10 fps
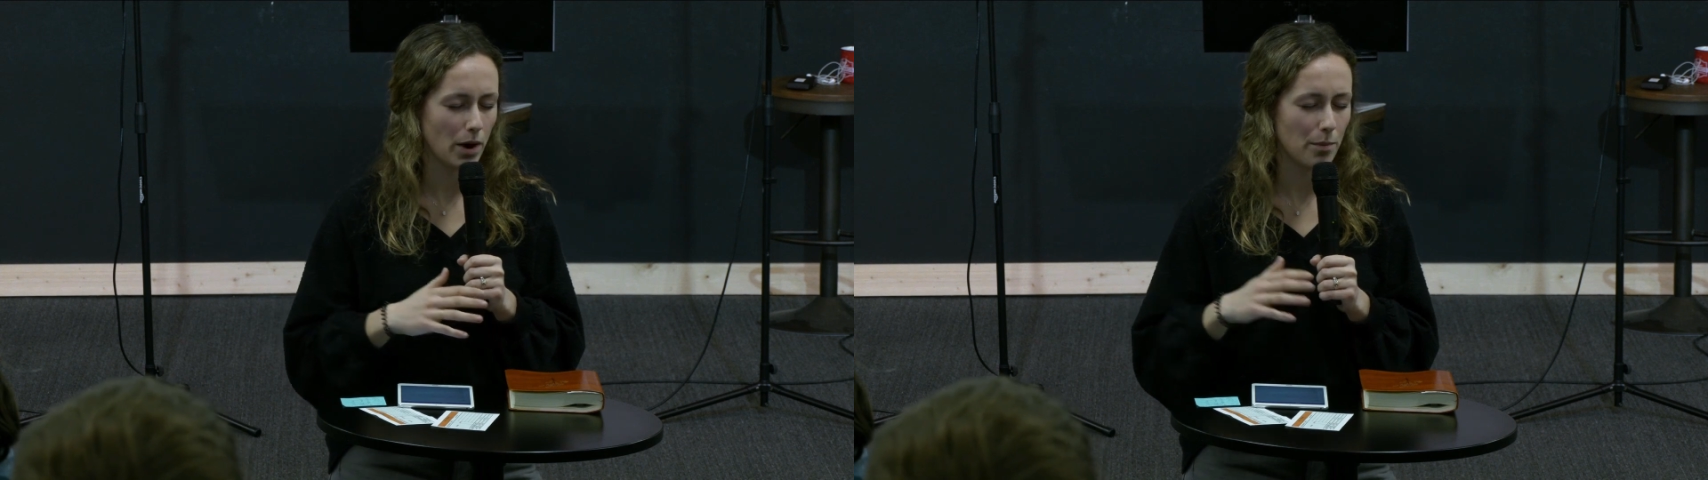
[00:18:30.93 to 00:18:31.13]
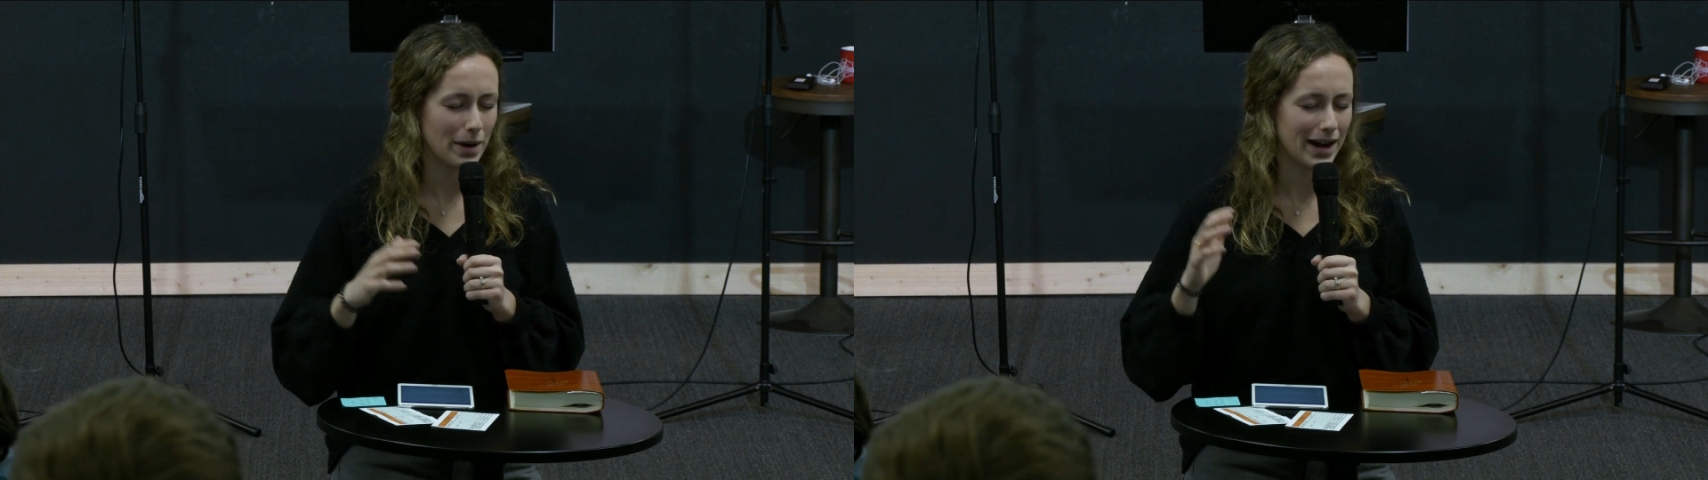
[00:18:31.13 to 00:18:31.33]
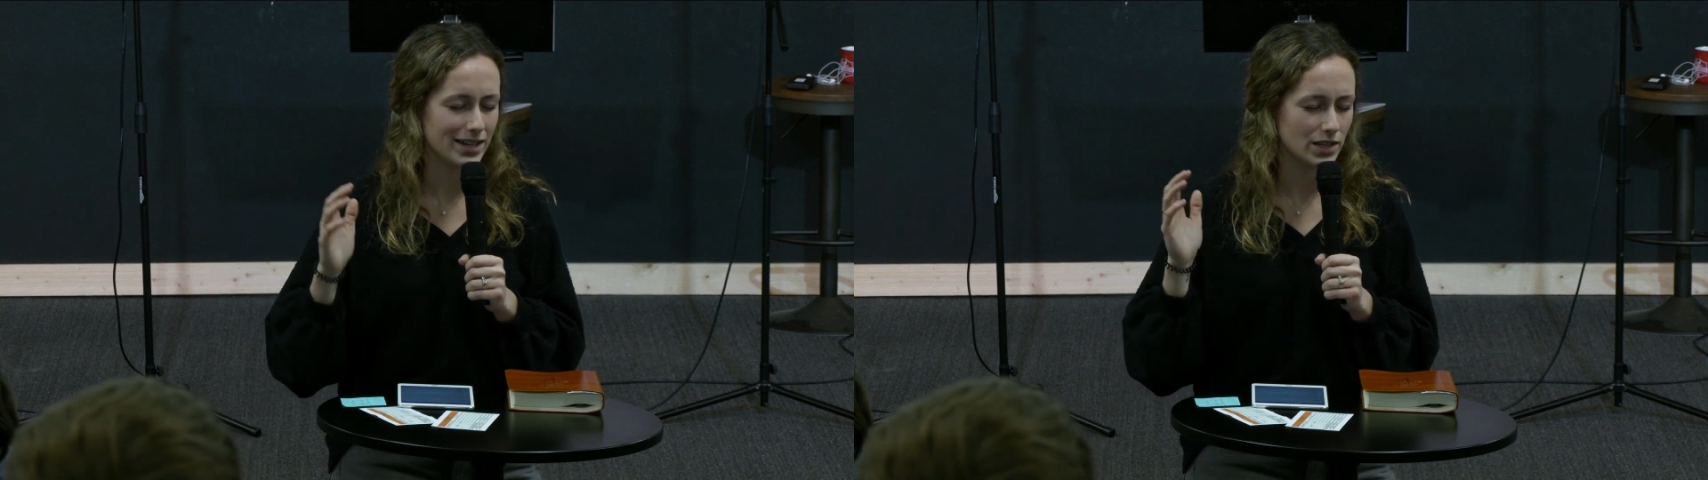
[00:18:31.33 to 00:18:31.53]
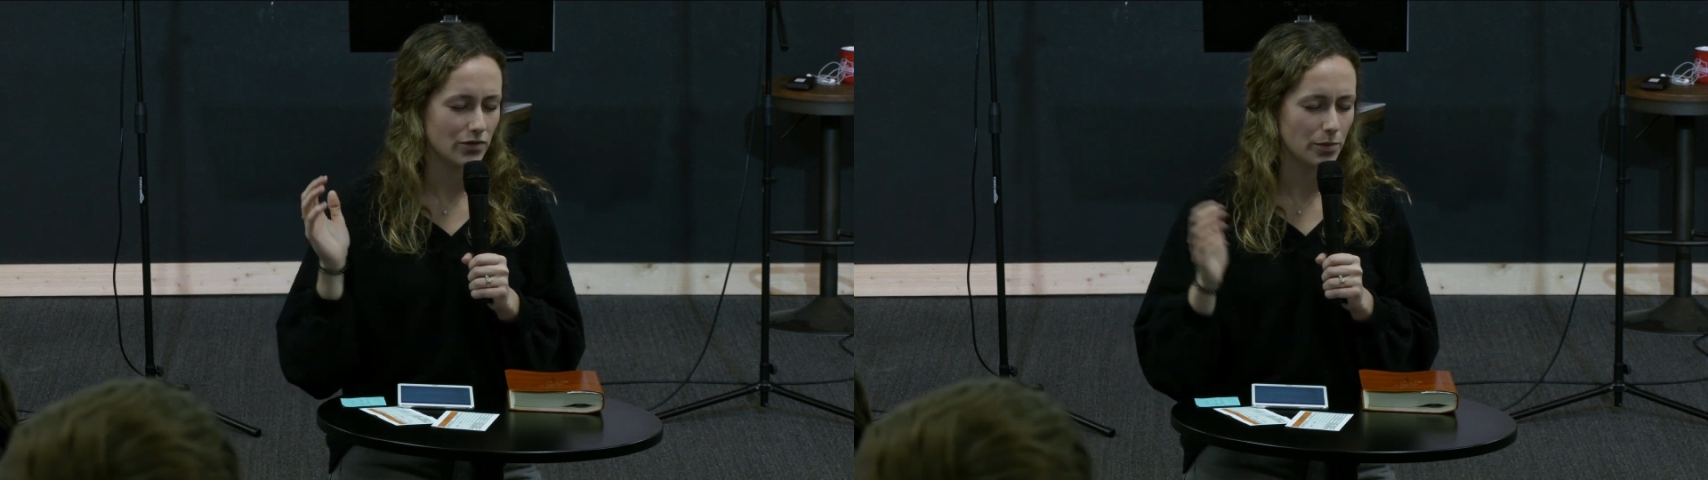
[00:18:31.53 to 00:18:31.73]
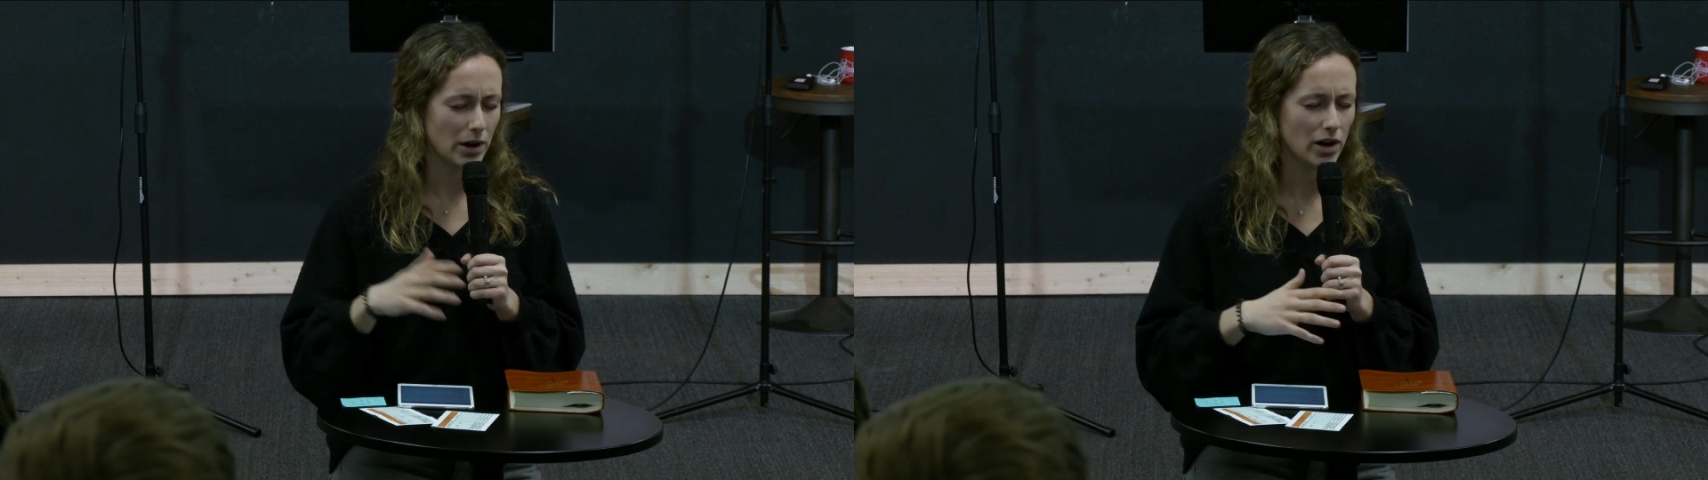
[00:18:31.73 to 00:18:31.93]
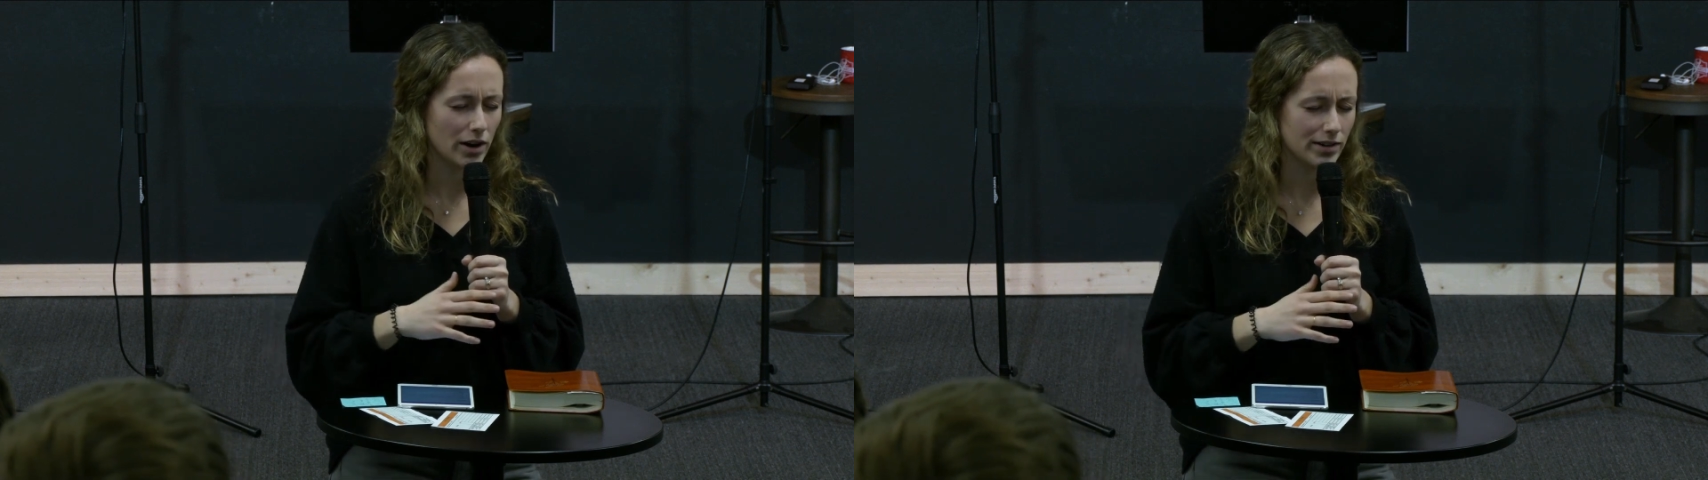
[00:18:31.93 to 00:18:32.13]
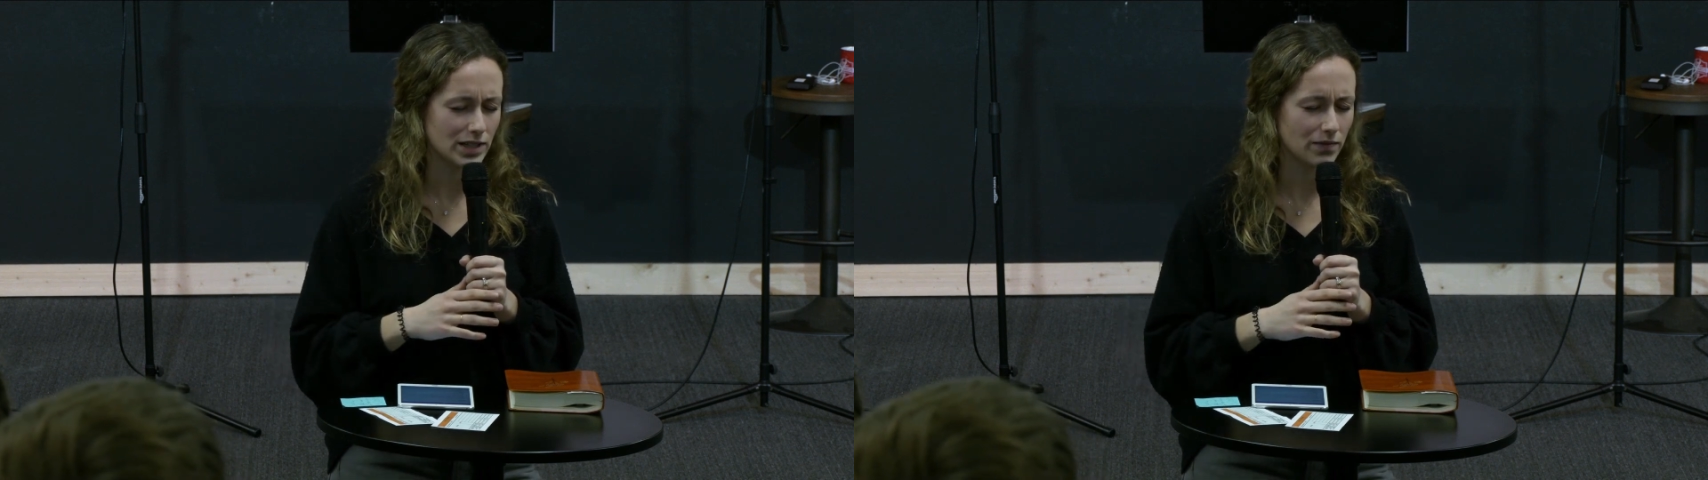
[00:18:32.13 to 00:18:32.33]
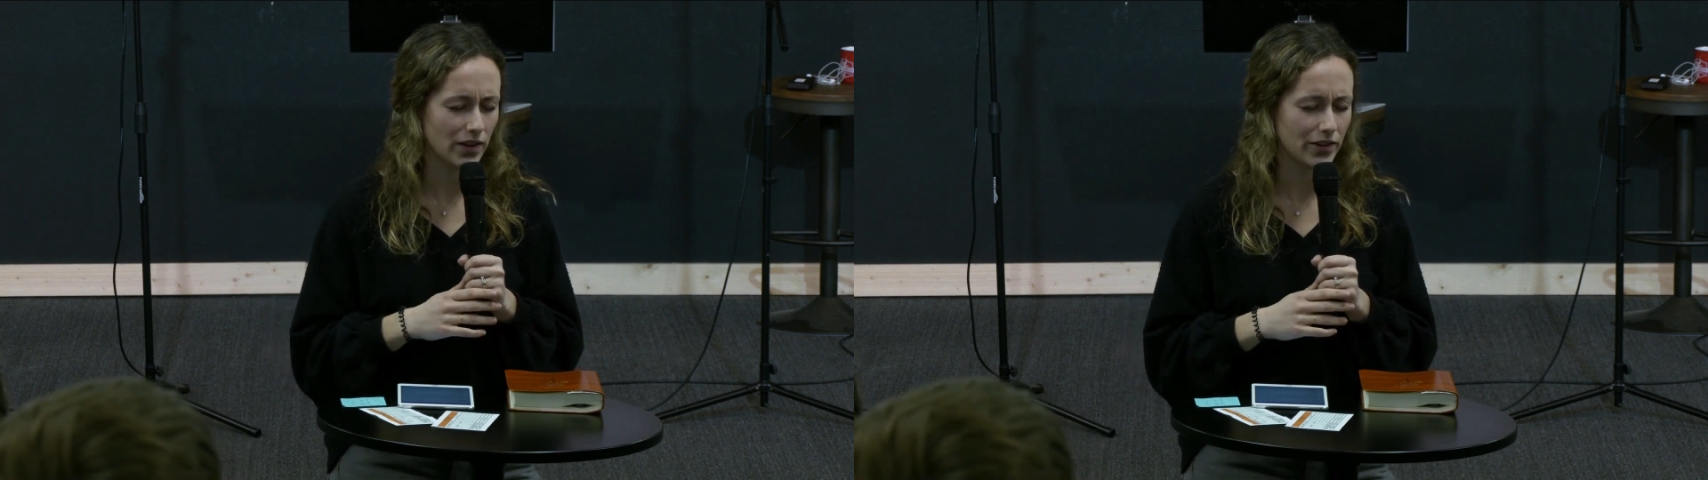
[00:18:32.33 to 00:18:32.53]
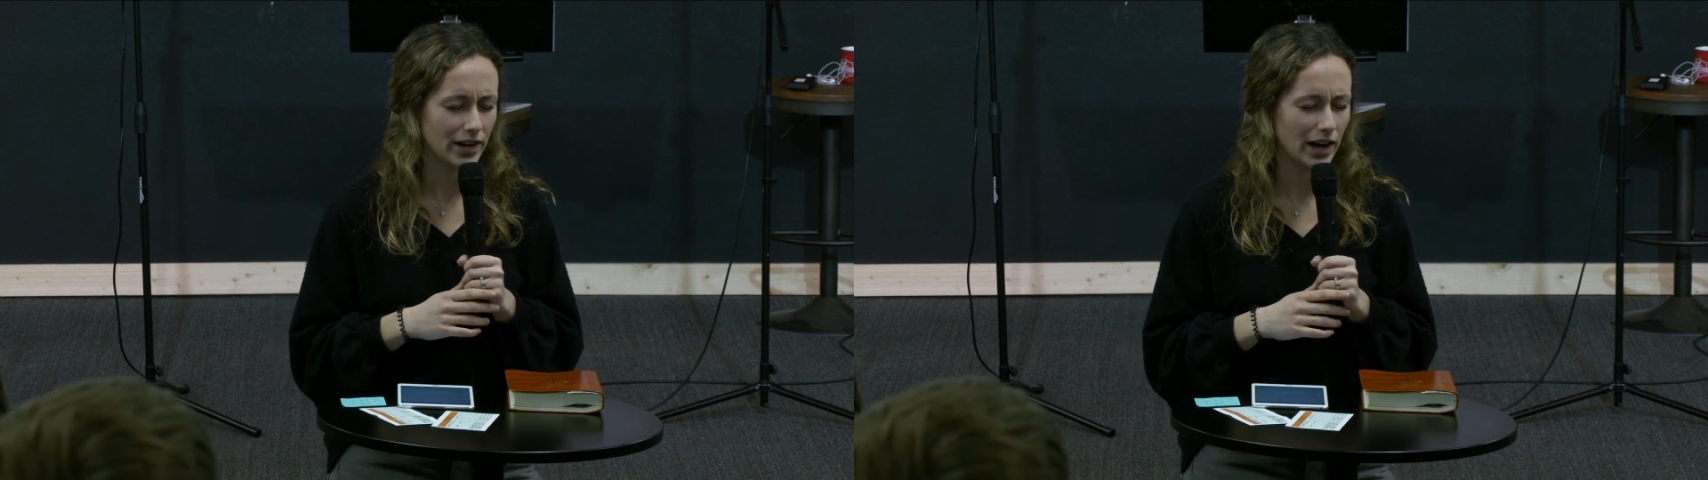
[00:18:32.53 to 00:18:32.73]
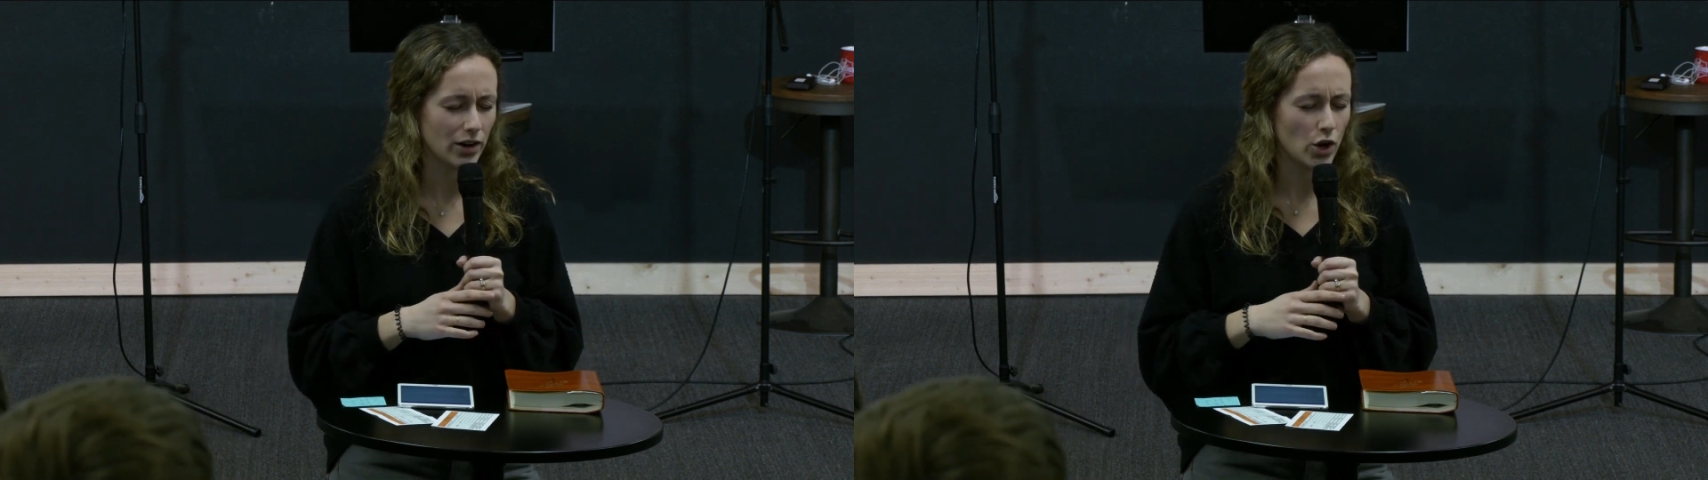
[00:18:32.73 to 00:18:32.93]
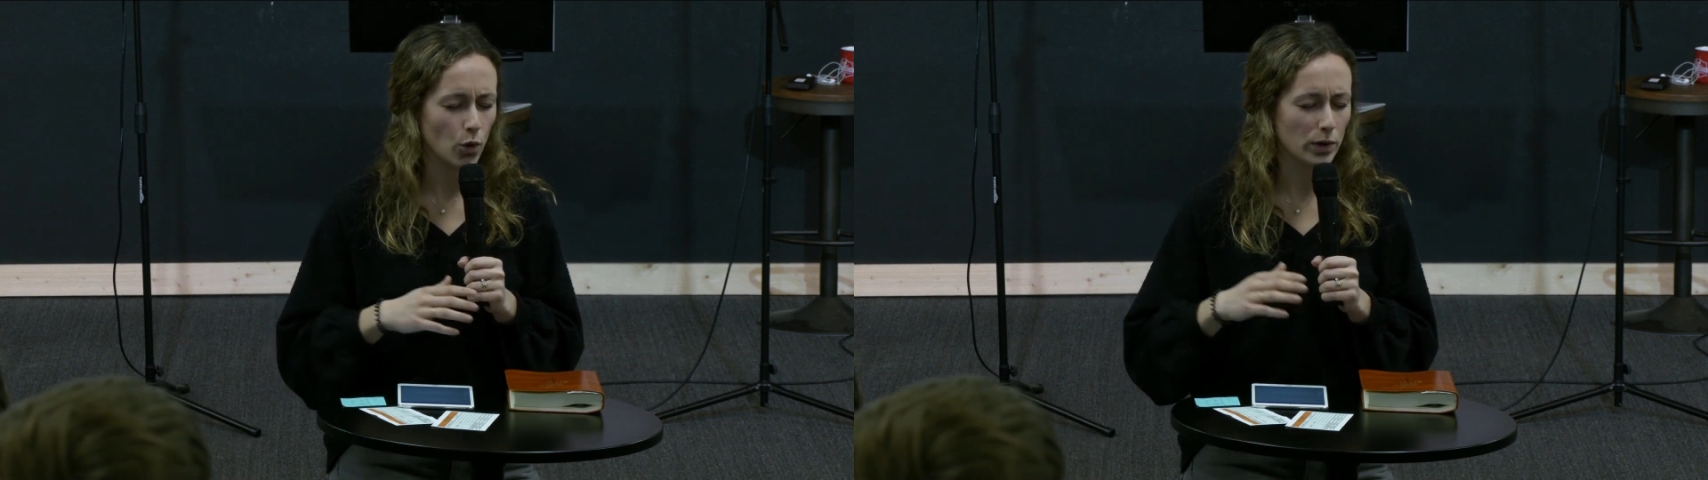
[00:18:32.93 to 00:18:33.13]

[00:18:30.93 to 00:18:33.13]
our minds and from our hearts, Father God.